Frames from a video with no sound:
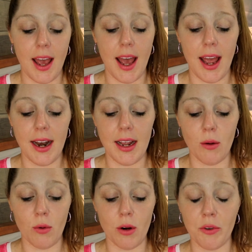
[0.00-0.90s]
And
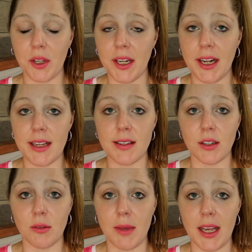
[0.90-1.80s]
it wore really nice
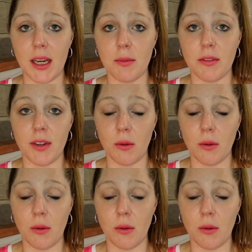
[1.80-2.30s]
under makeup if